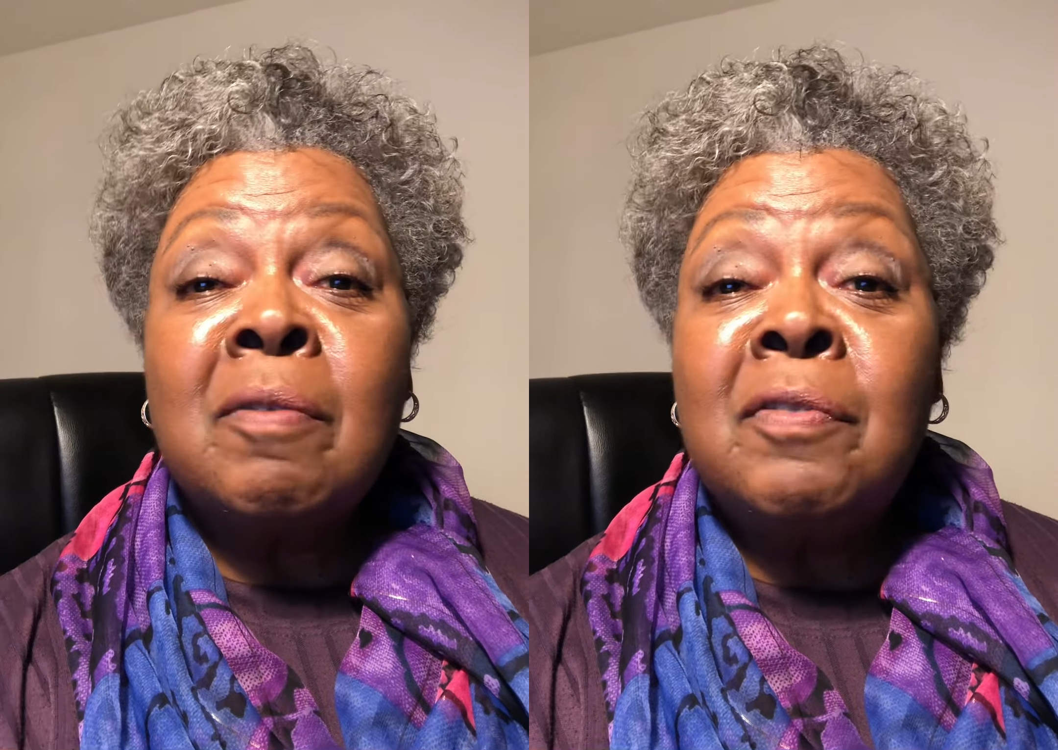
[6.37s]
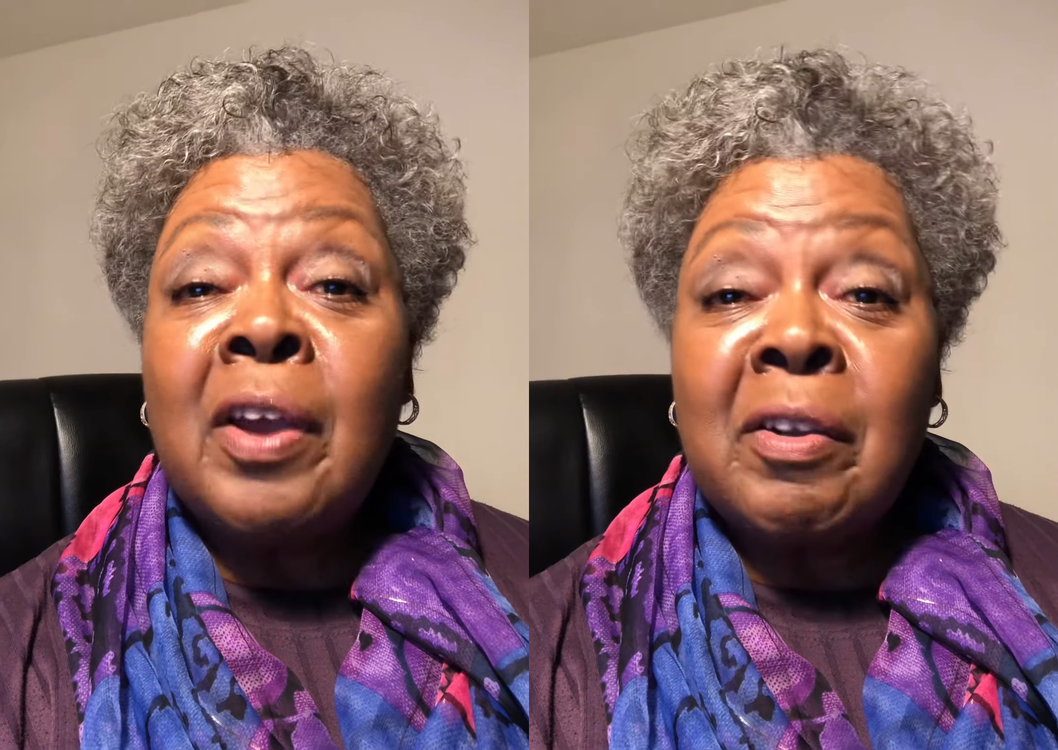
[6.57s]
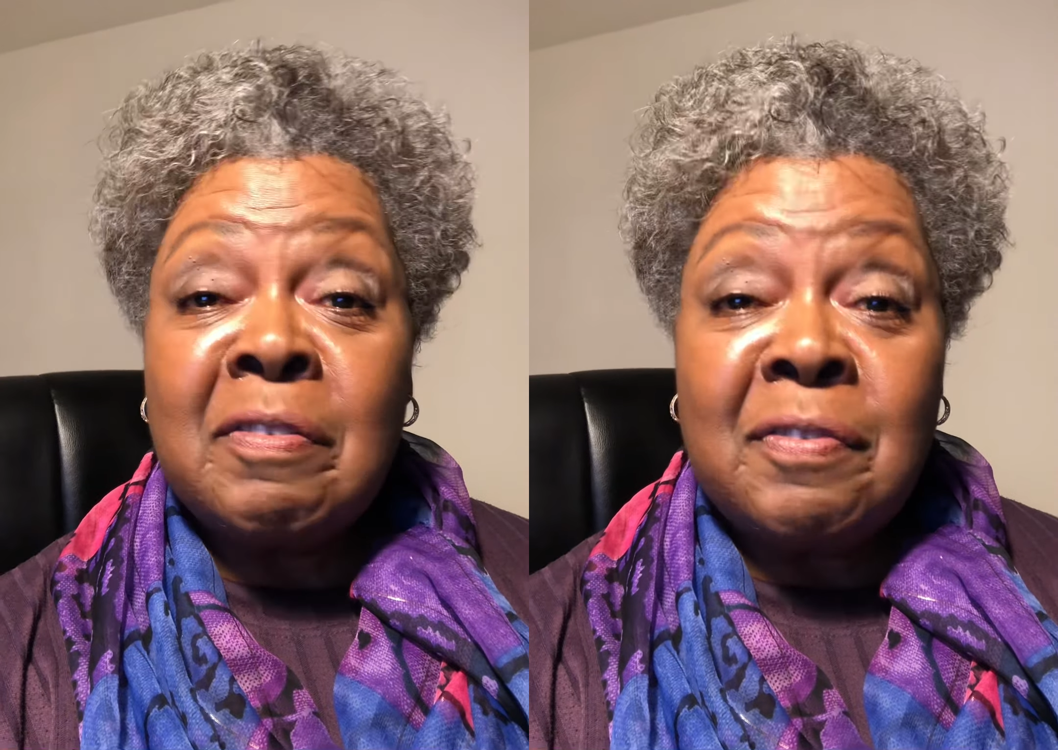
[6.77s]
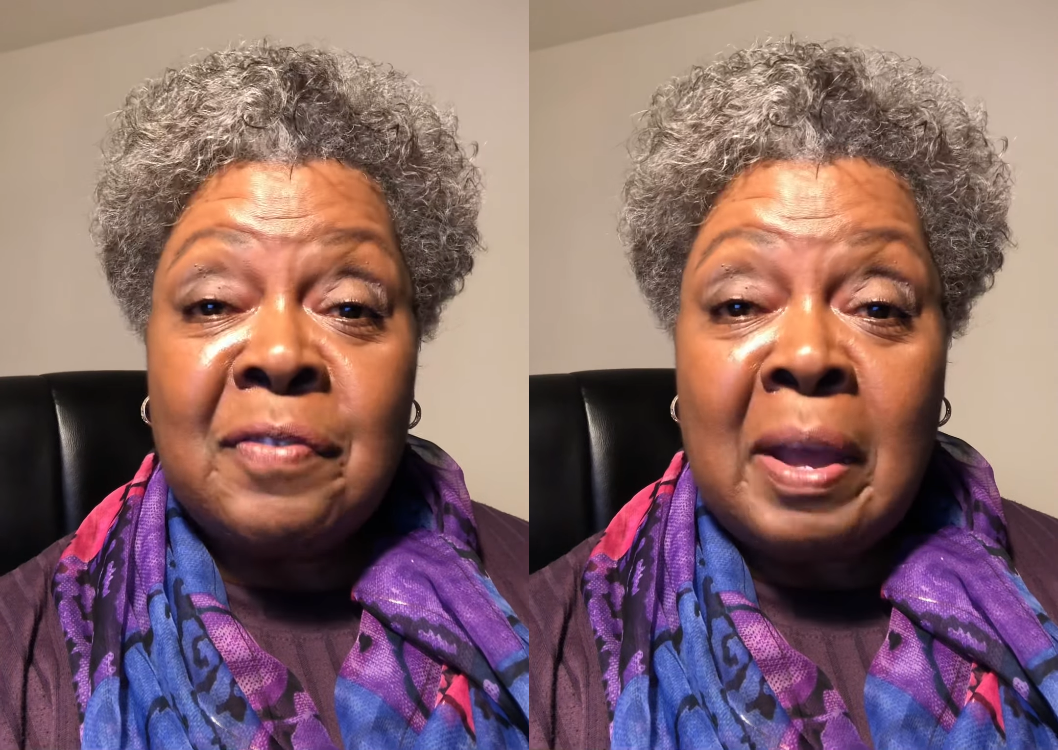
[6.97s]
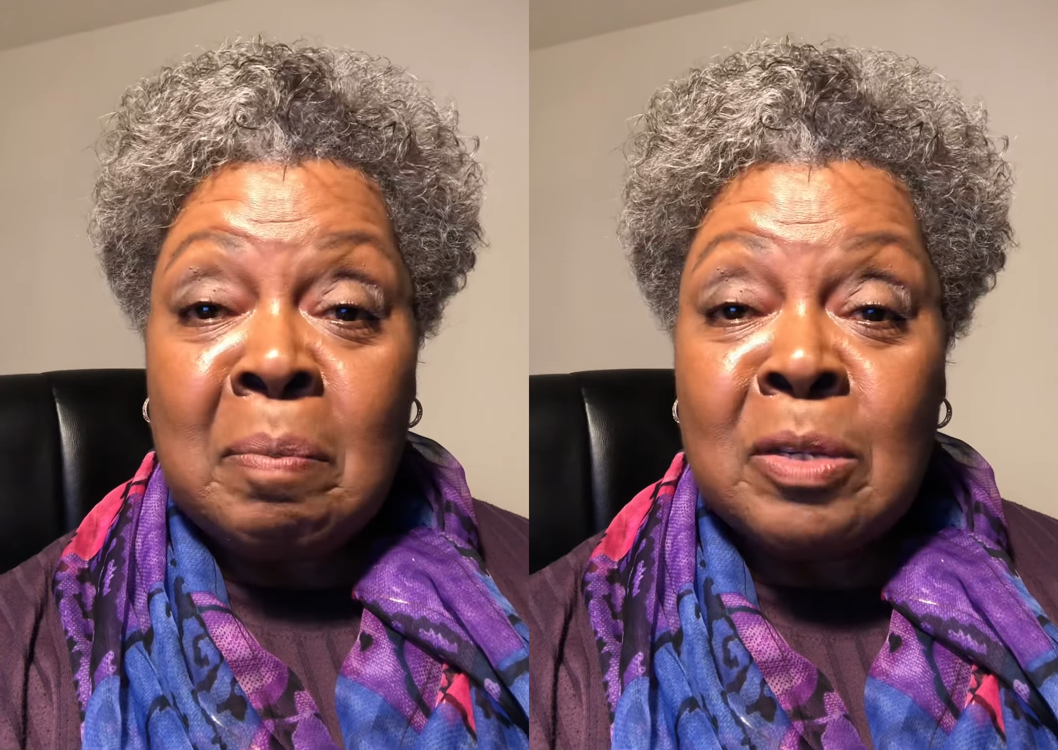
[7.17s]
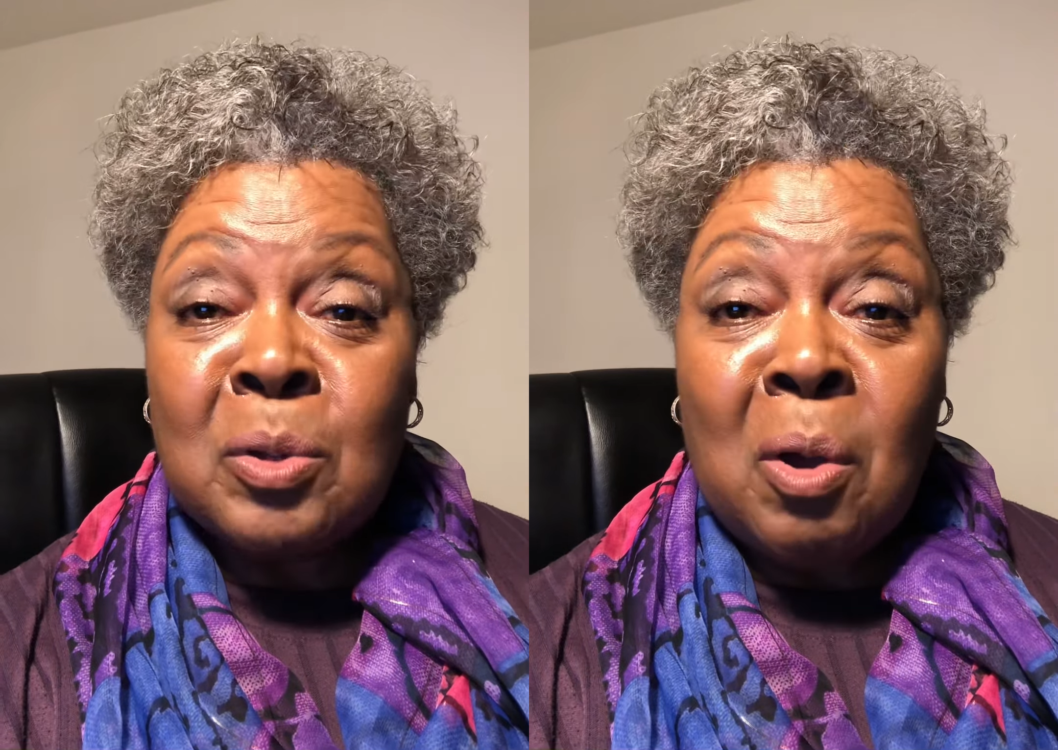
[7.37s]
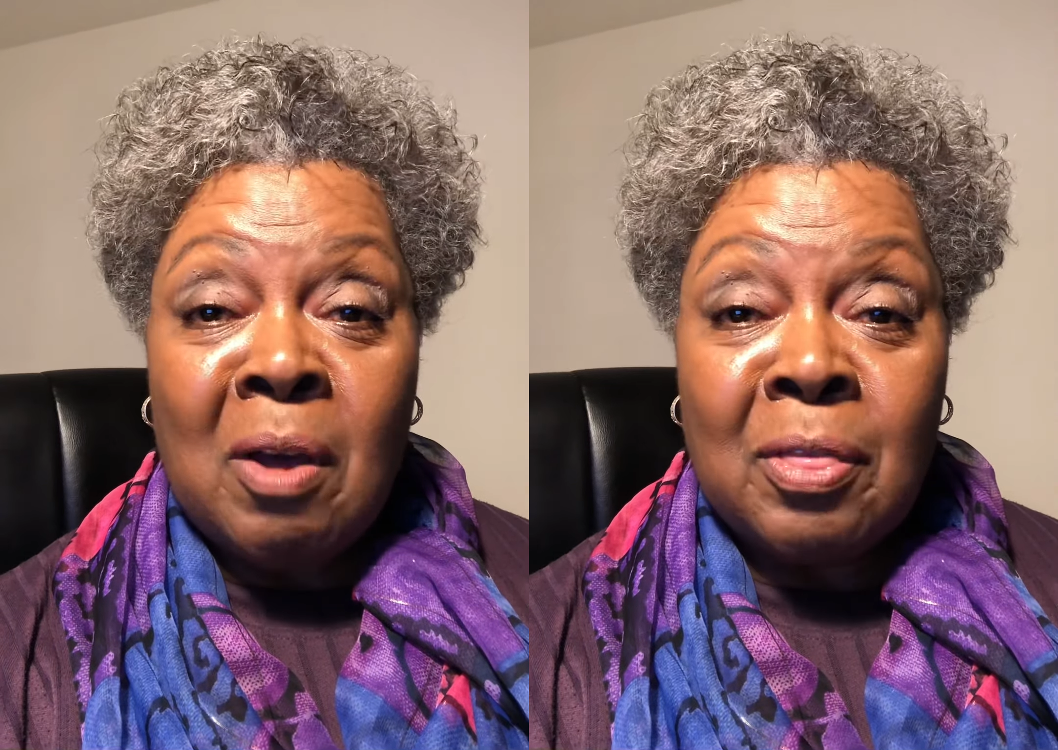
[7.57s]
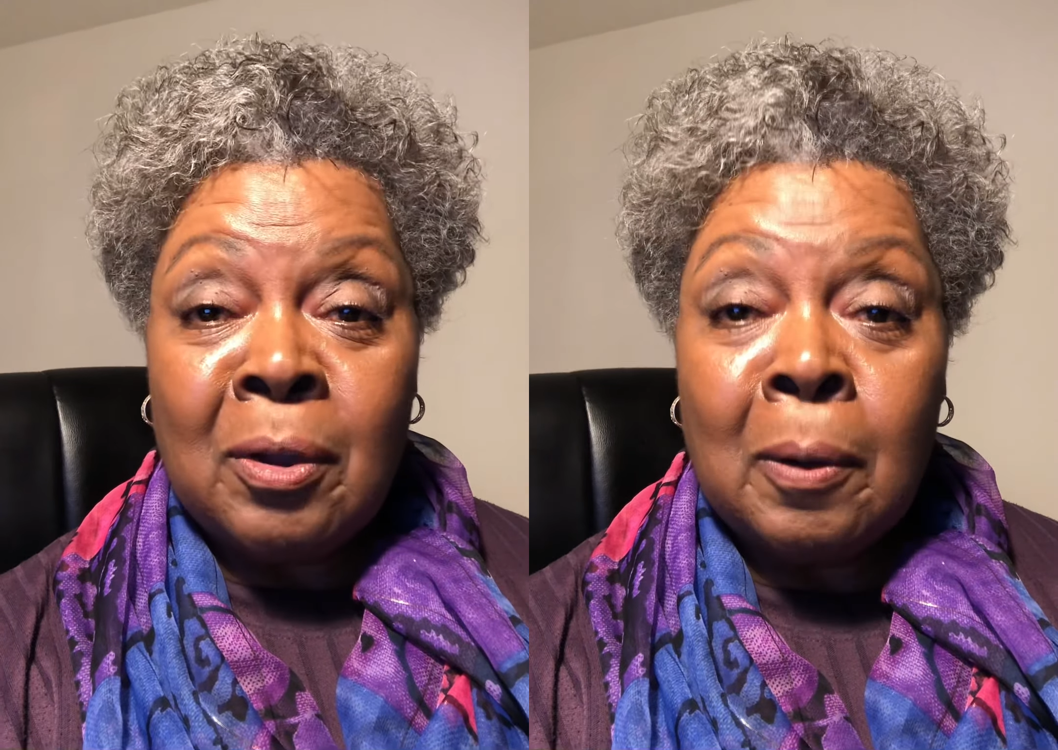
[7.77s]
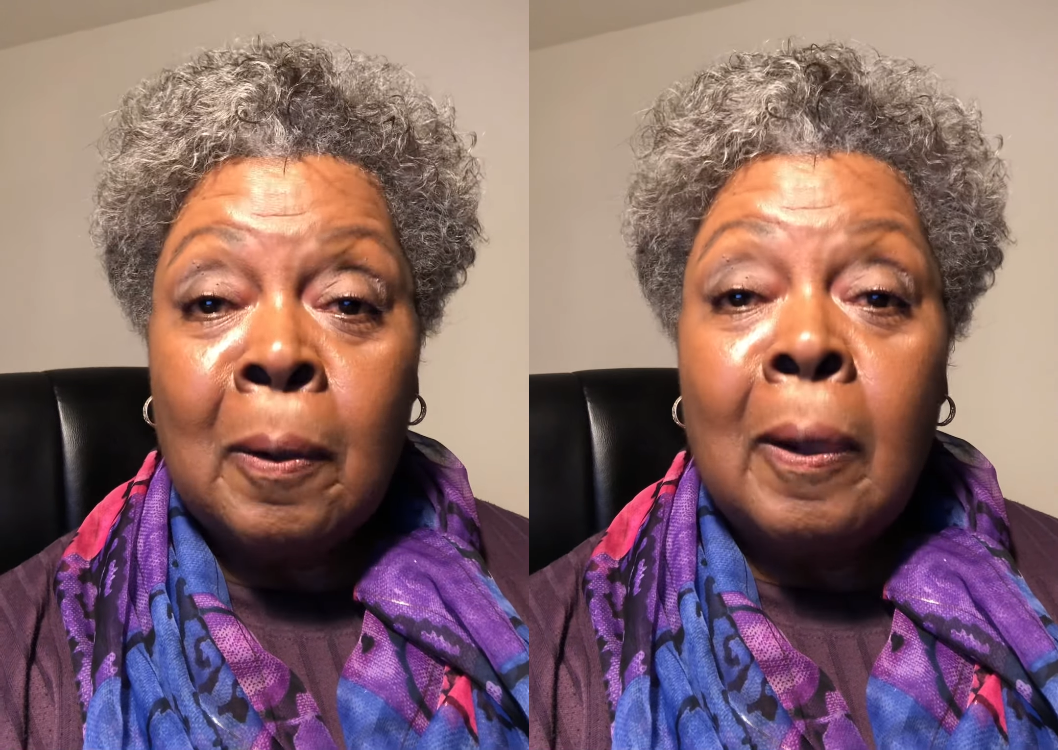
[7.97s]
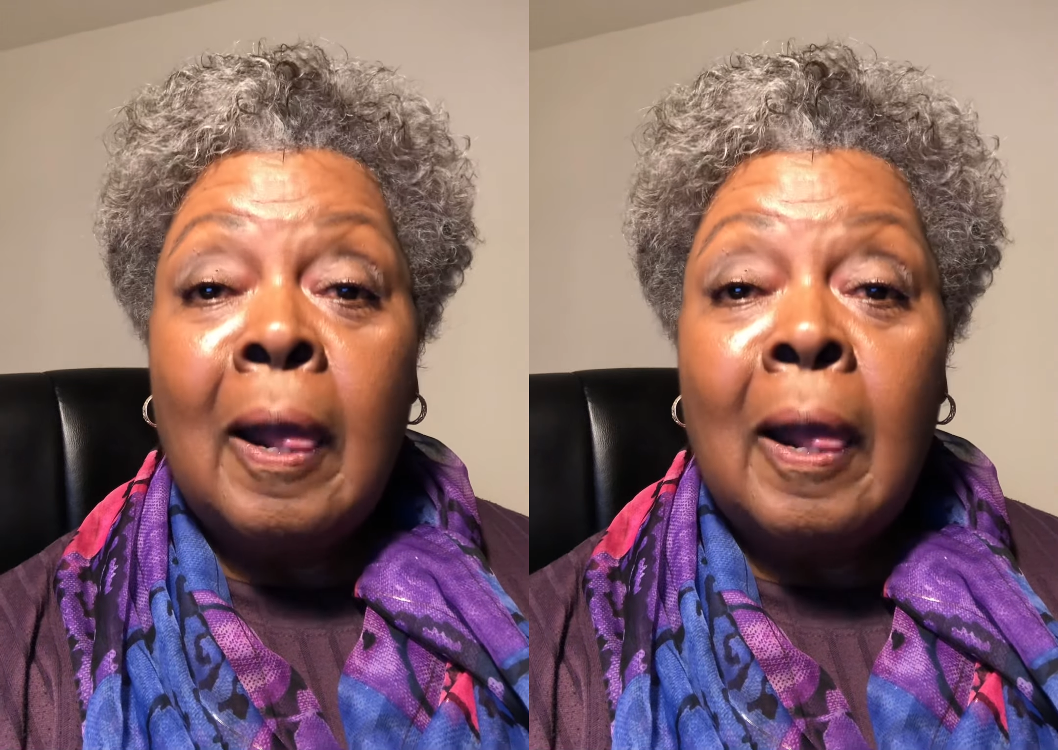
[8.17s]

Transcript: very famous author,